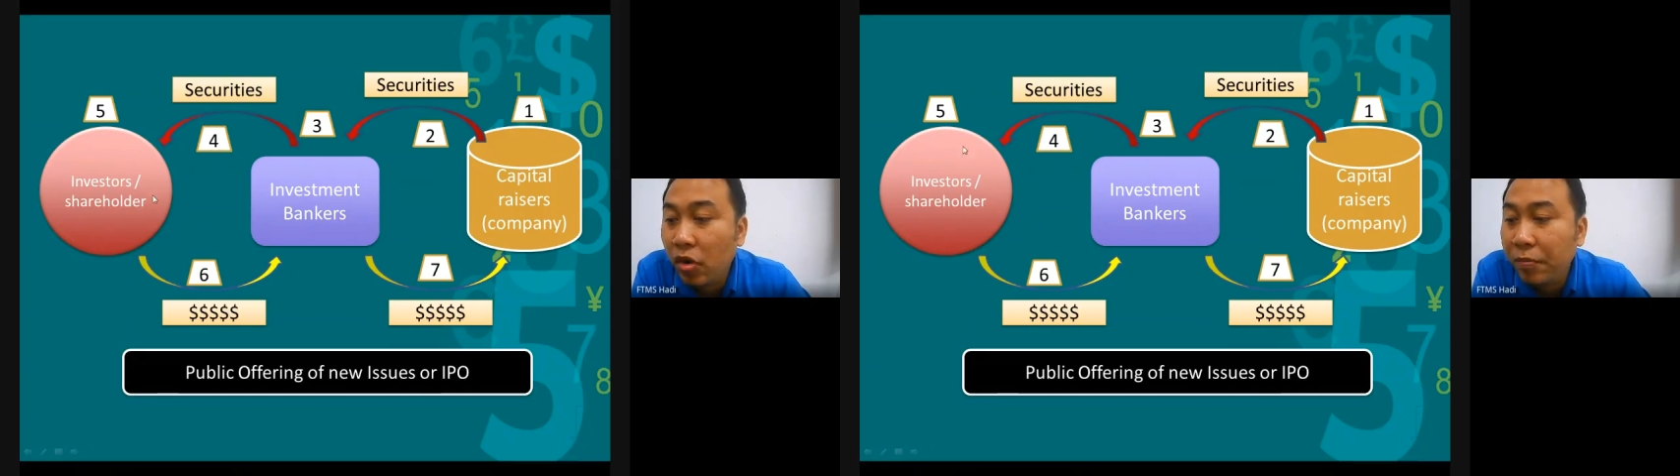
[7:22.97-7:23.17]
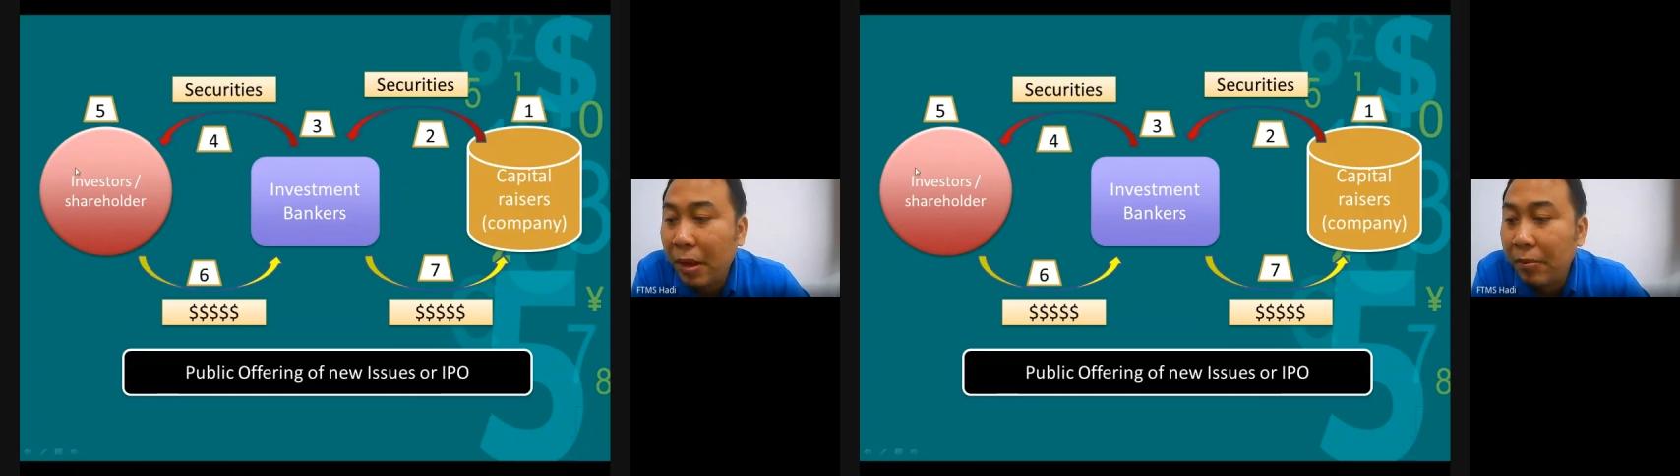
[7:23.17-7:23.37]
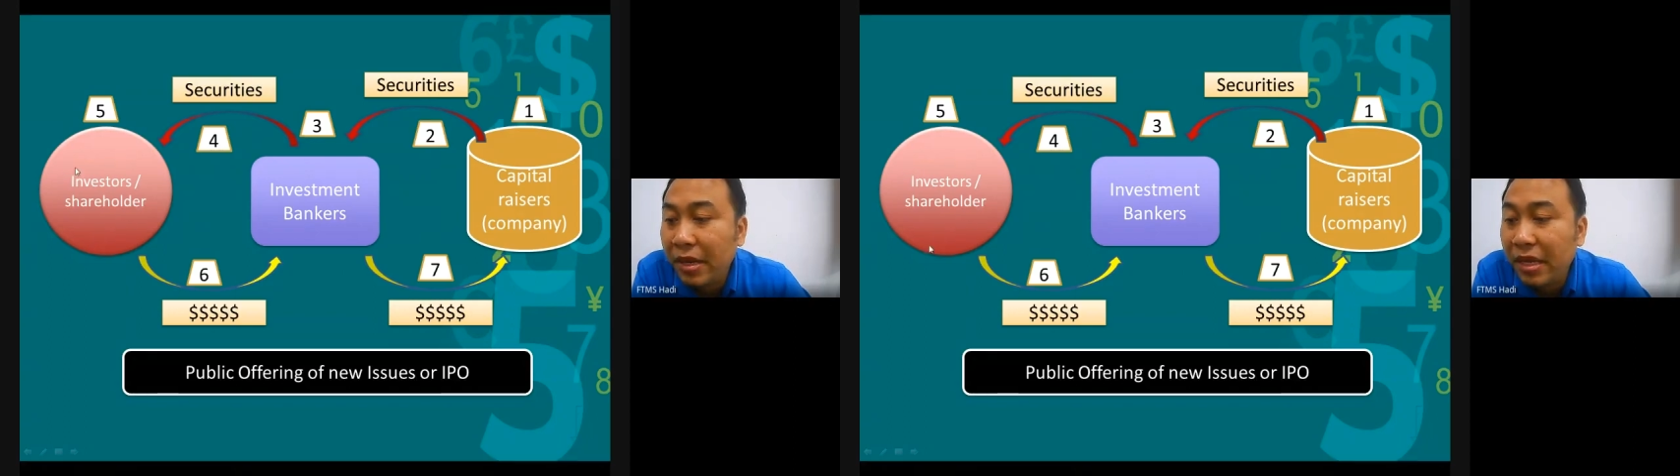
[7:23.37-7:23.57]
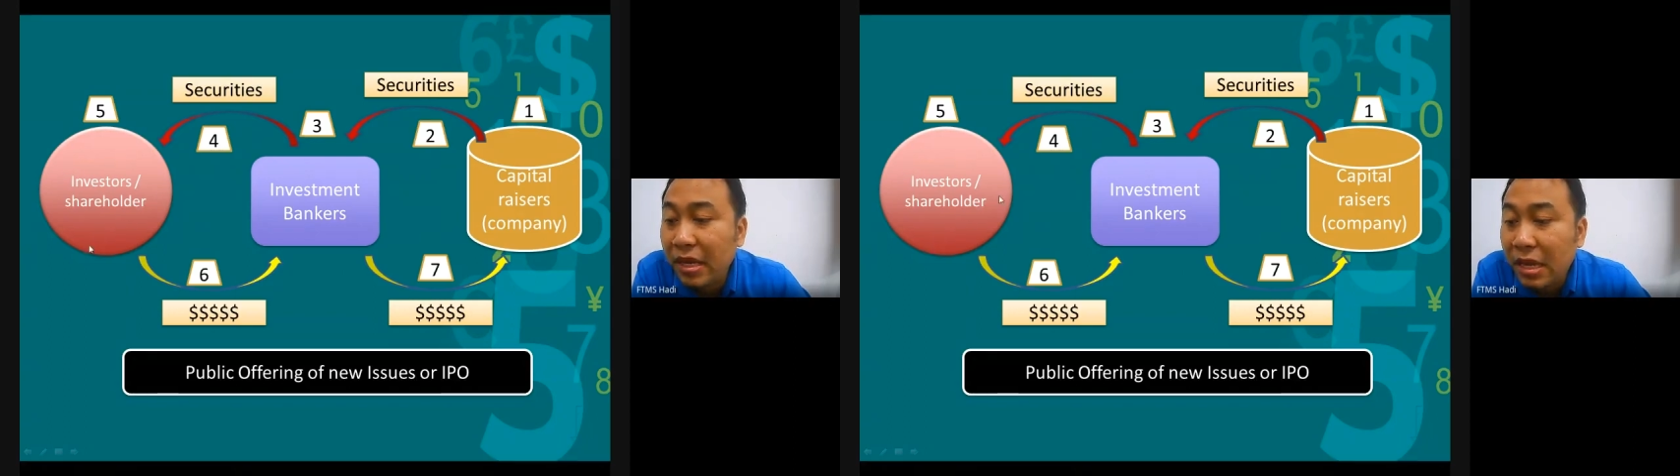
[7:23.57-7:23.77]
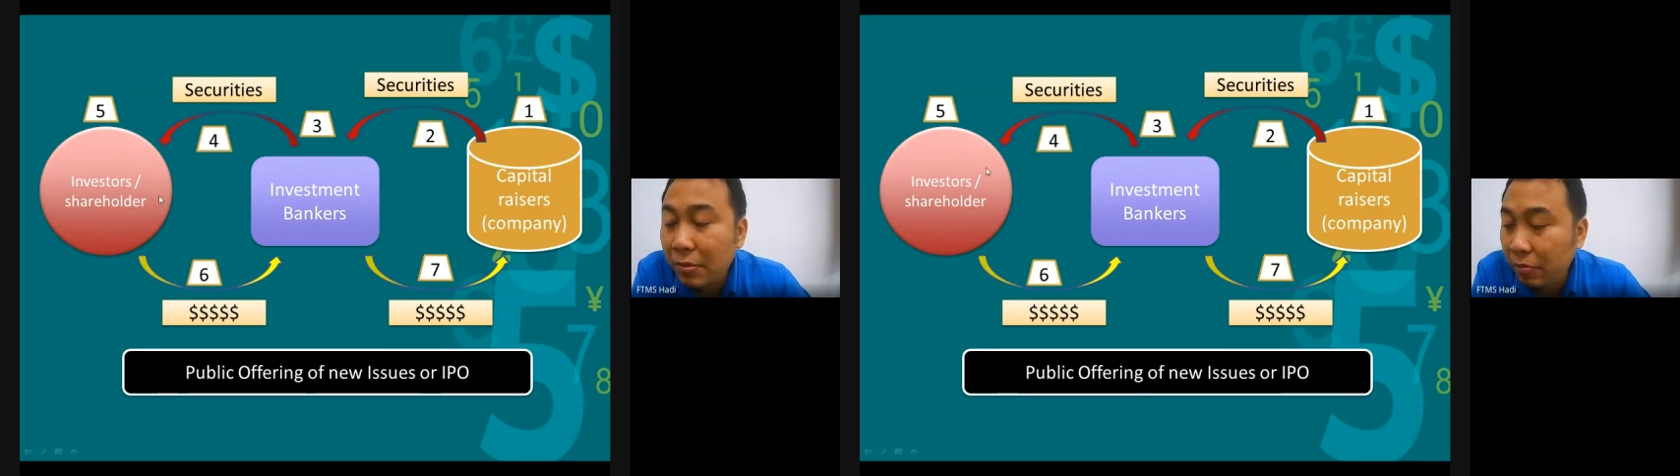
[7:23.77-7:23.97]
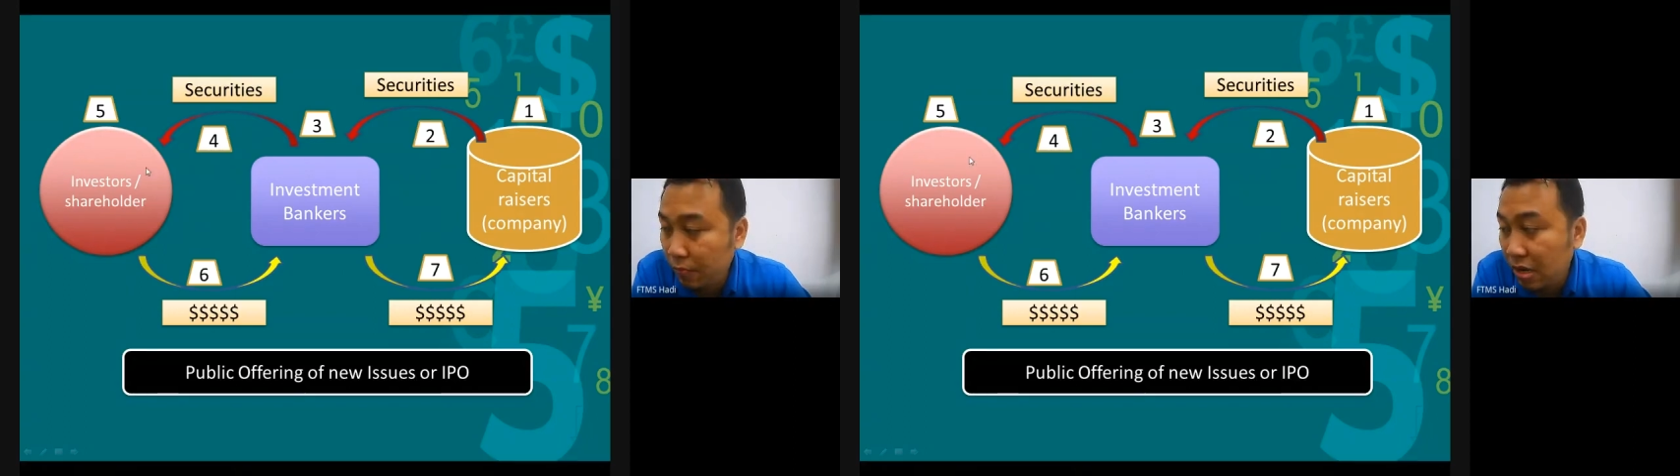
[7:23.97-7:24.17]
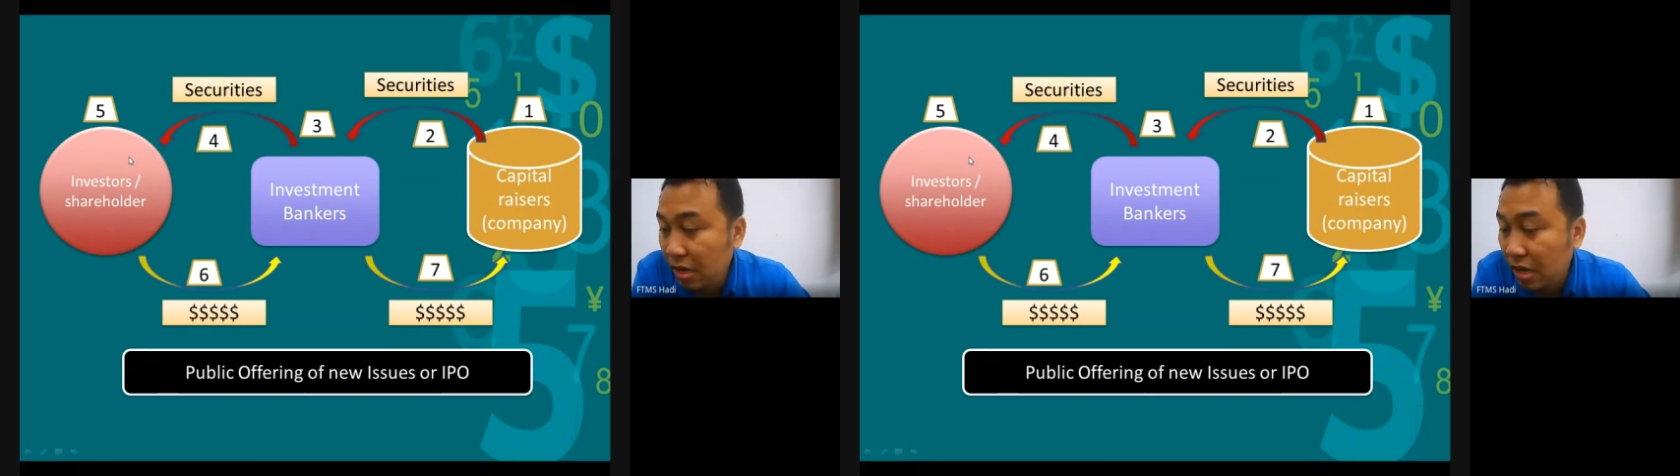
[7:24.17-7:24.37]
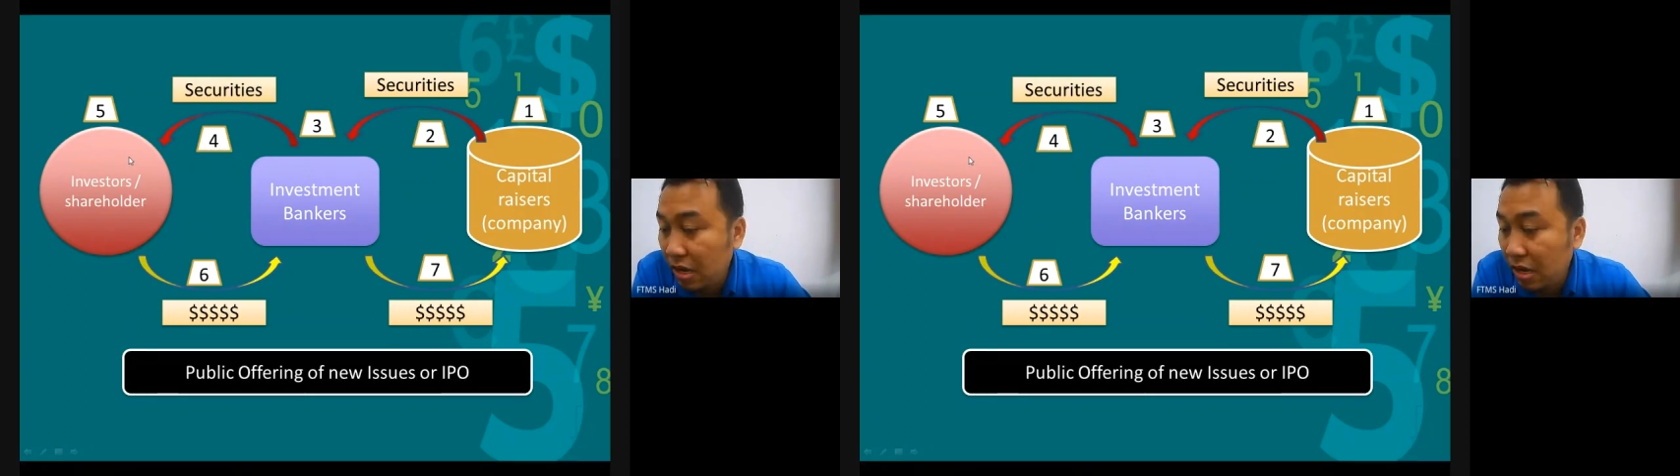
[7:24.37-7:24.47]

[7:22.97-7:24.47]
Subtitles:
on public people.